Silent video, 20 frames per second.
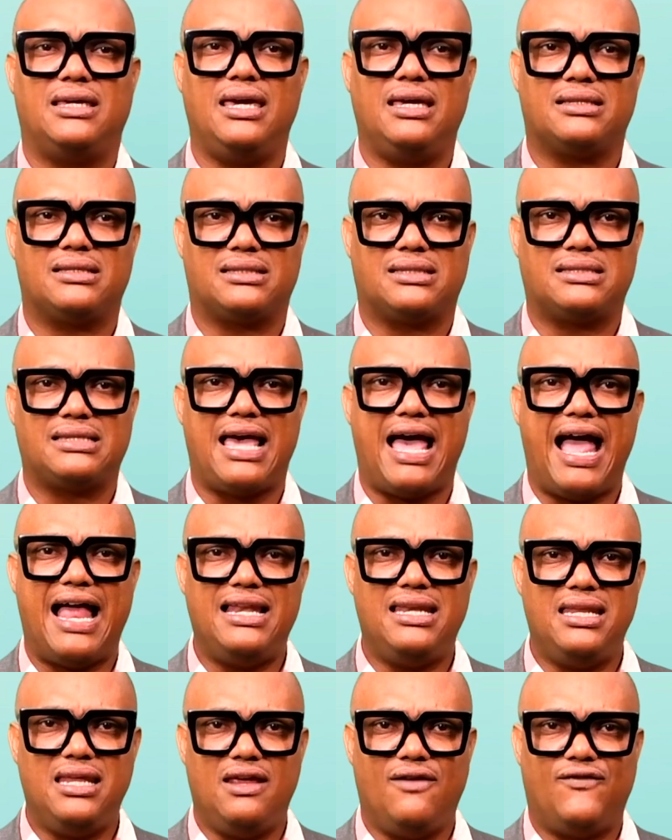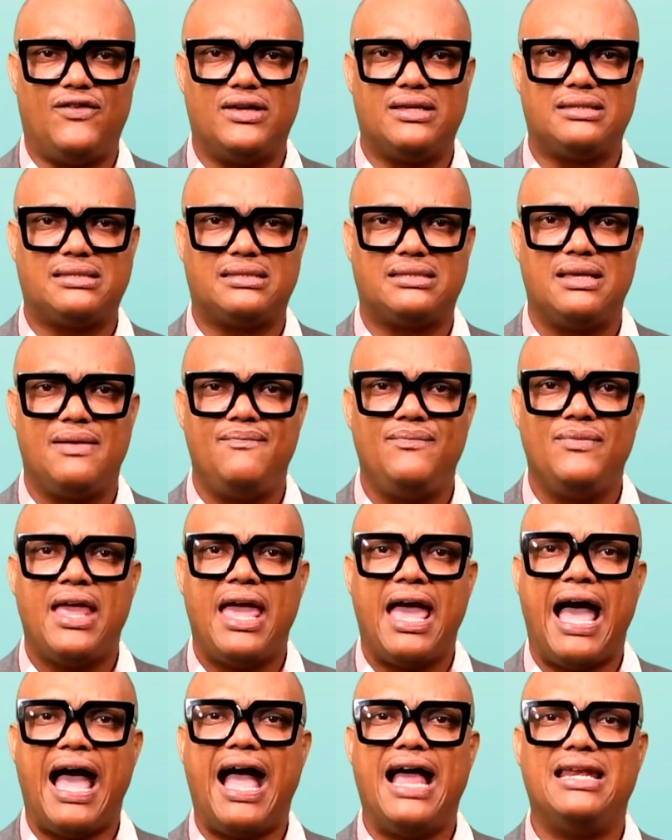Kitts and Nevis
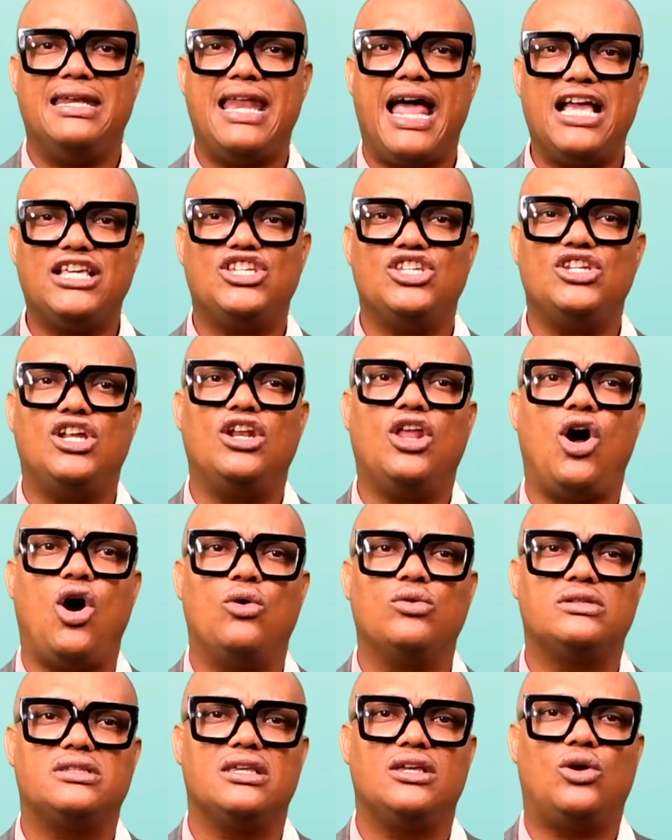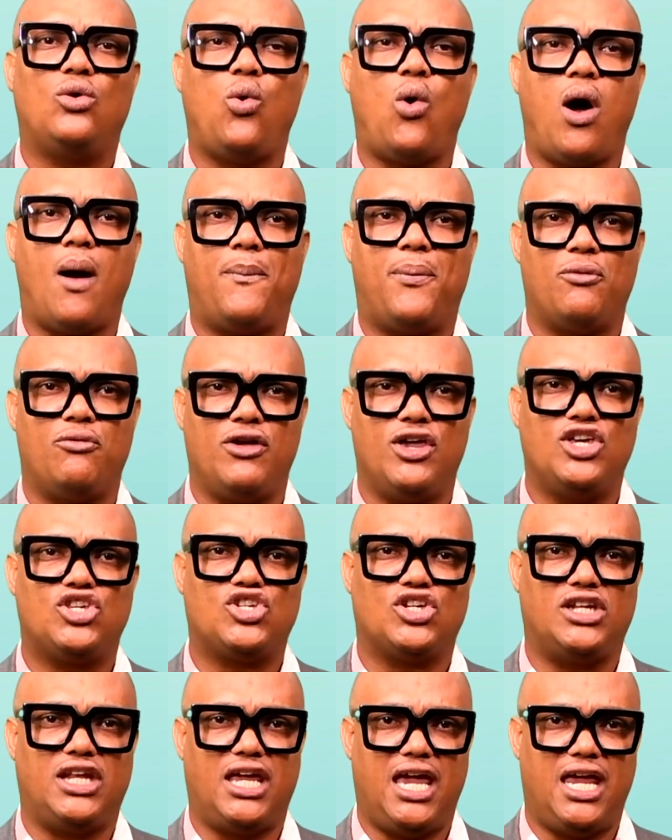and National Housing
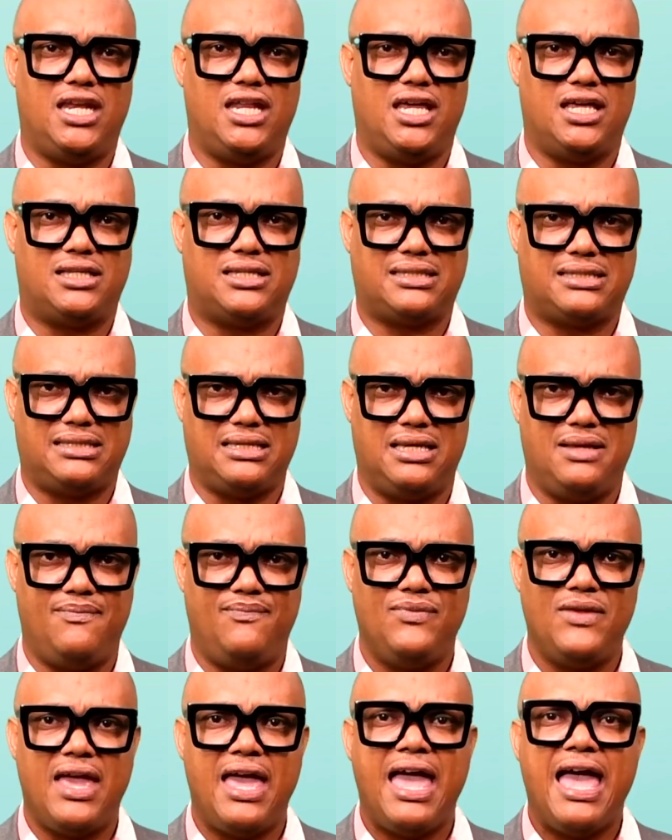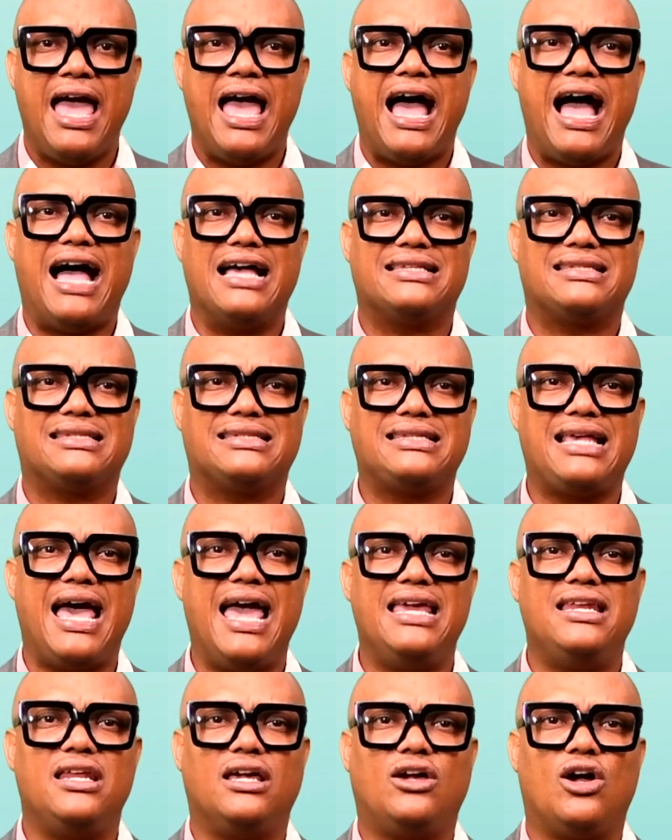Corporation, NHC, has
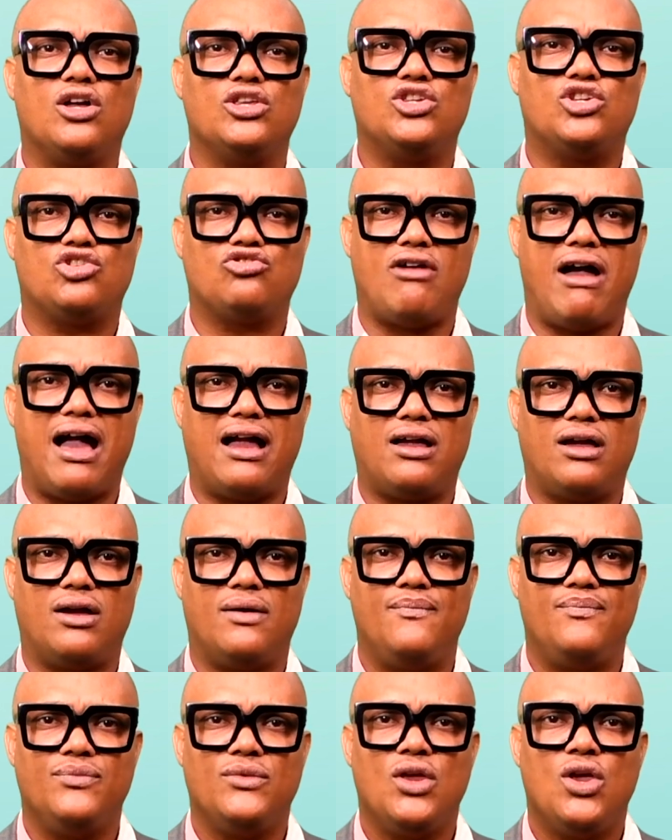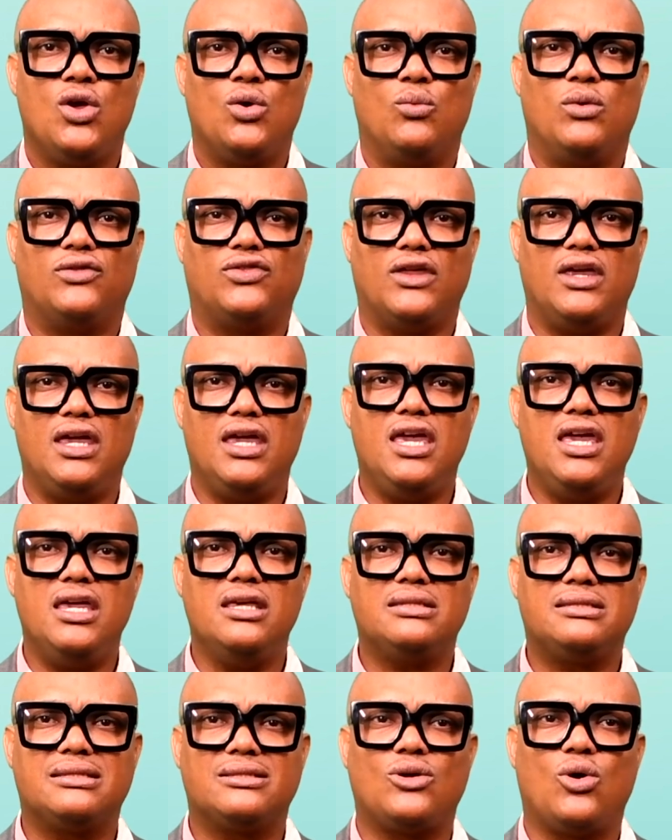signed a contract with
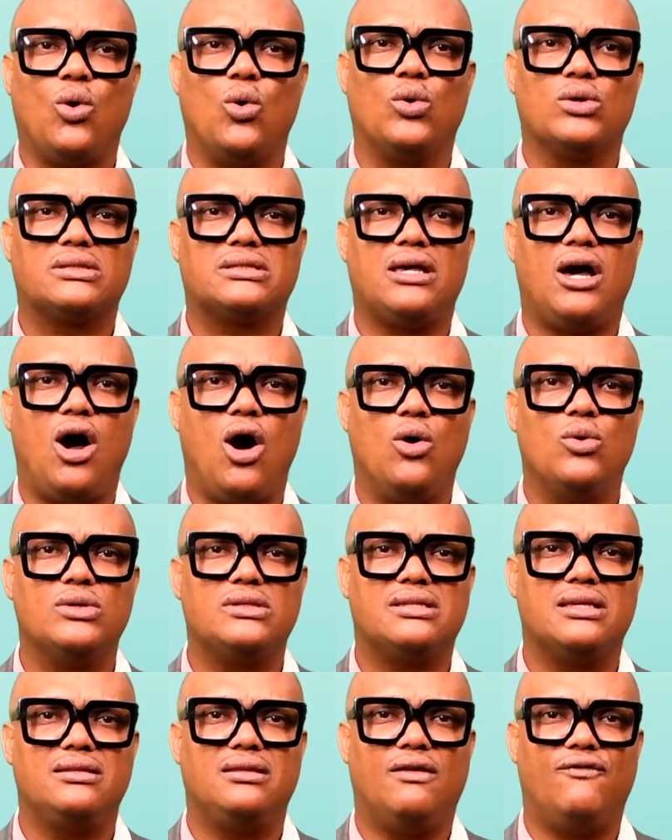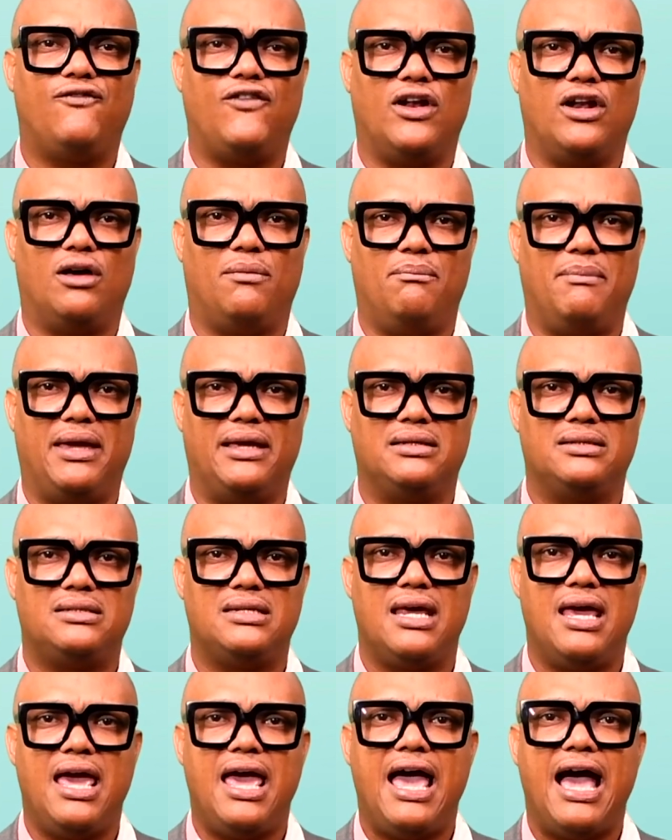East Coast Housing Development,
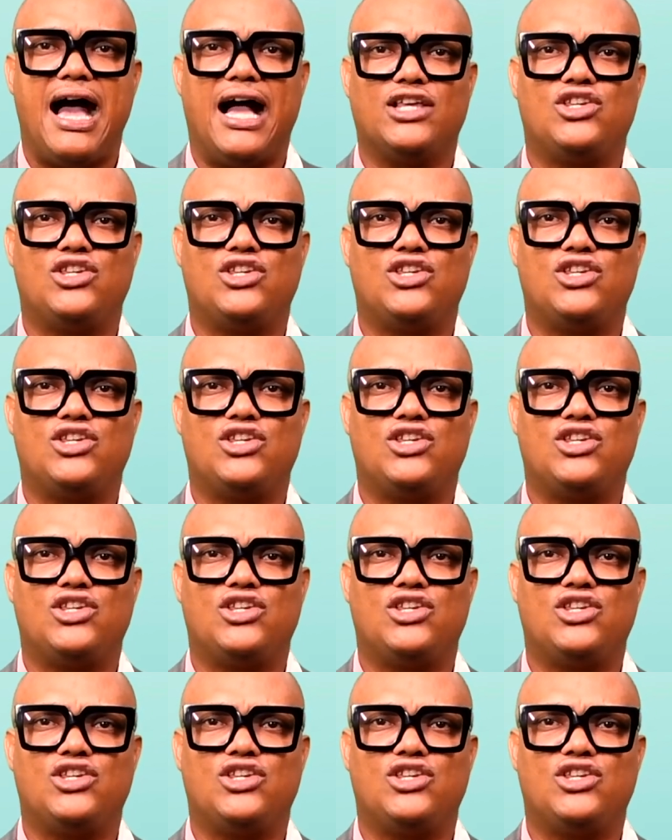a